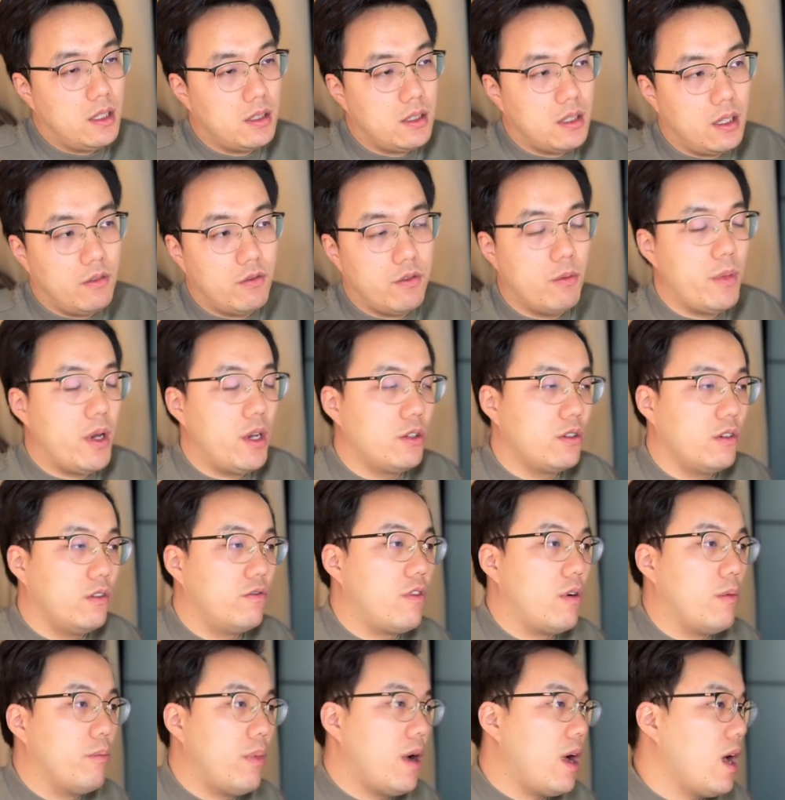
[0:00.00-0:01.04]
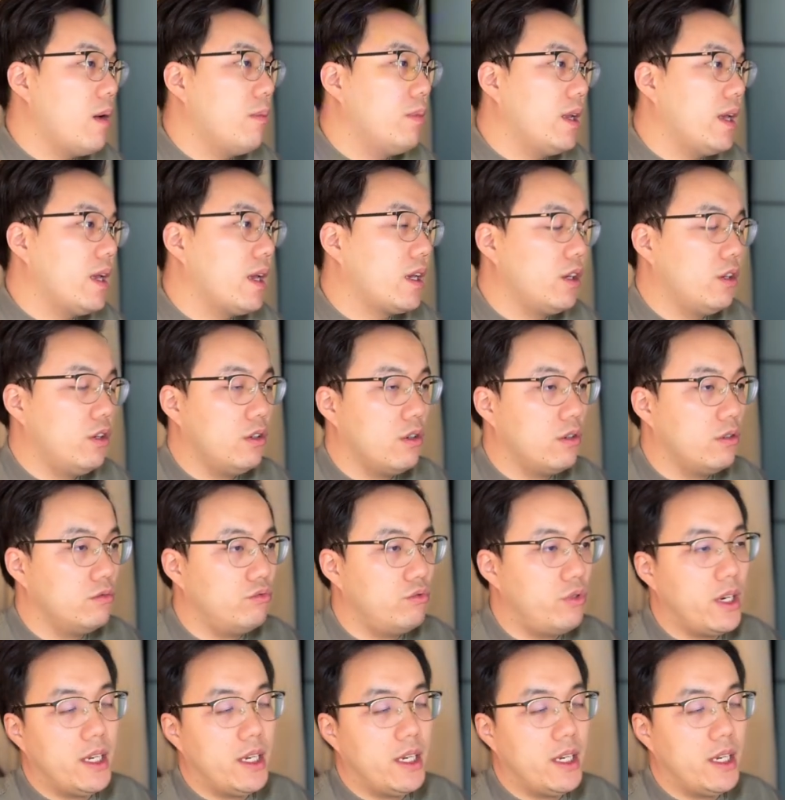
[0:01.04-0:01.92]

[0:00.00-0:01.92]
is information from public, you don't